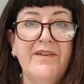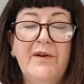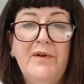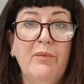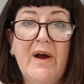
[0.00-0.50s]
I
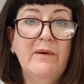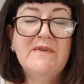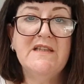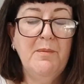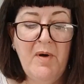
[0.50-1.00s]
don't know why it
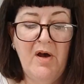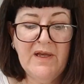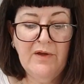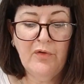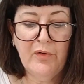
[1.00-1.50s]
was in the
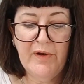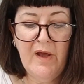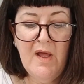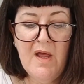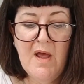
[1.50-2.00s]
bargain
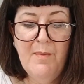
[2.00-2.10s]
corner.